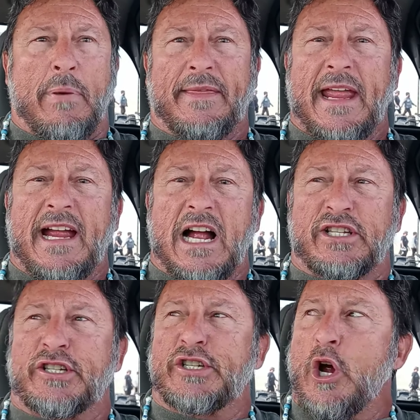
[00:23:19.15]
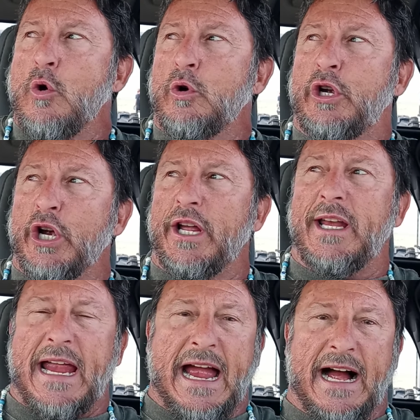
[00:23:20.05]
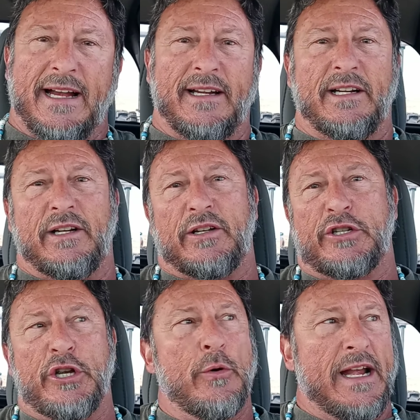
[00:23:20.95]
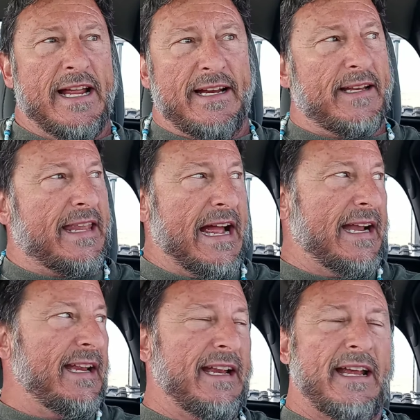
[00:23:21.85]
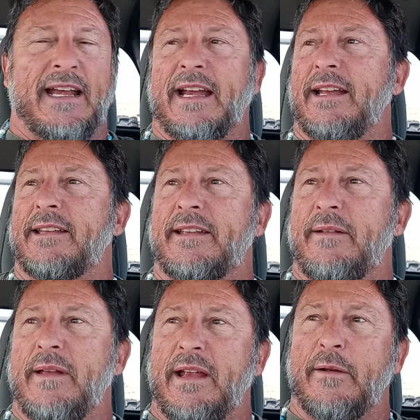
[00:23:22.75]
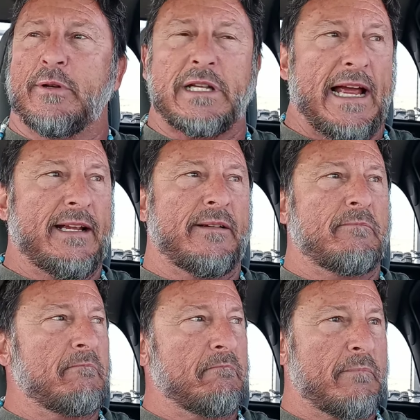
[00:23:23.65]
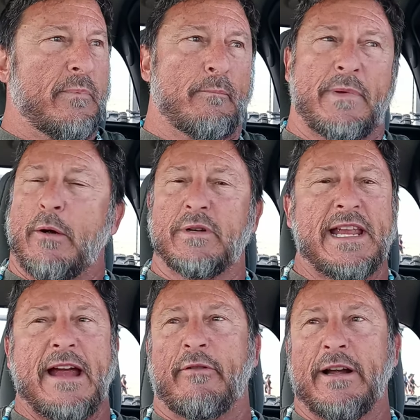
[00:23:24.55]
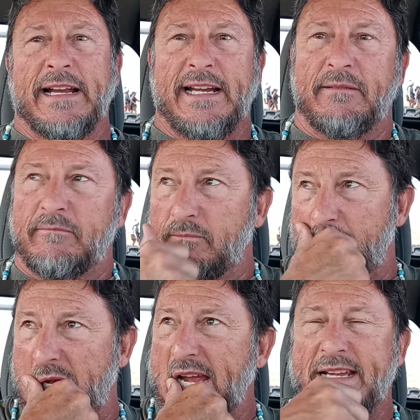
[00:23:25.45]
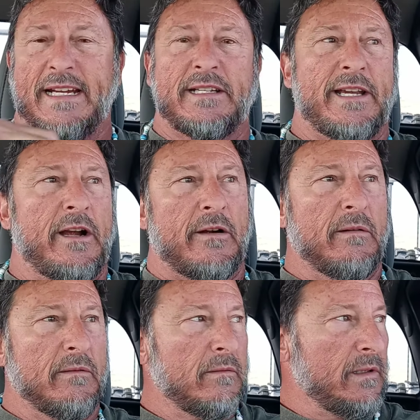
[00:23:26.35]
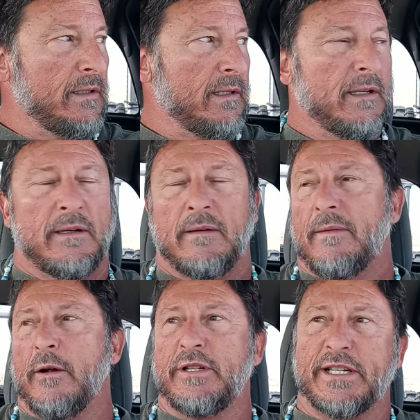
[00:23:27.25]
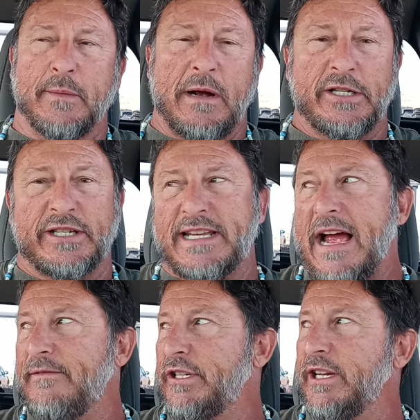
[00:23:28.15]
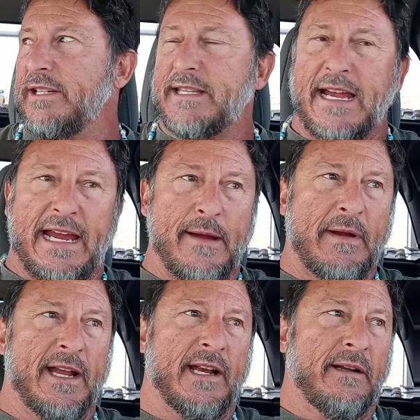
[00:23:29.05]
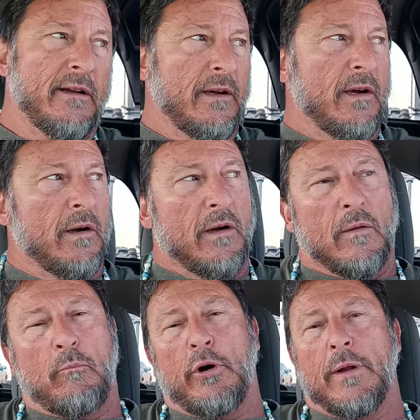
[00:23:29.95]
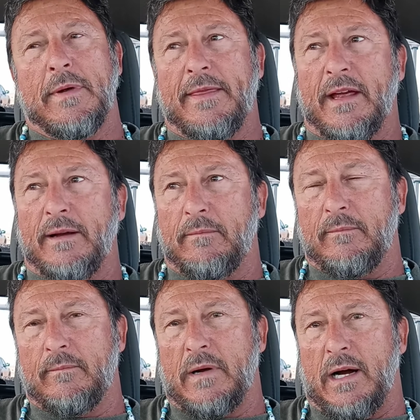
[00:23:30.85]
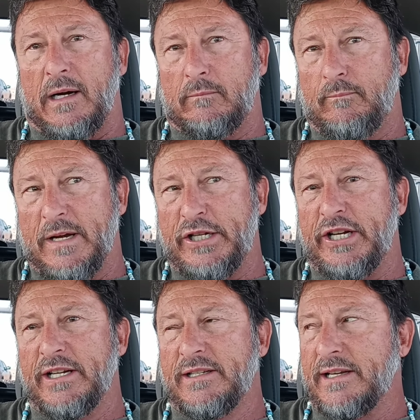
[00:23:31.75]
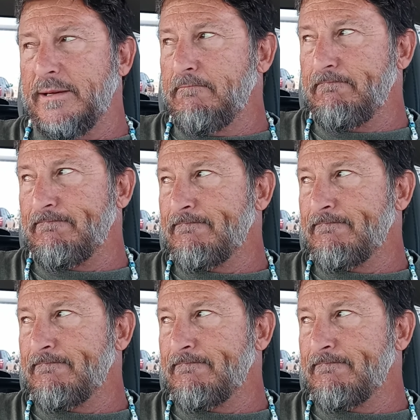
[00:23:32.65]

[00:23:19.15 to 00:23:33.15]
but they got so good at doing it that it, it, was like there was never any Indians here. There was just a bunch of savages. They came in and put them in the um, missions and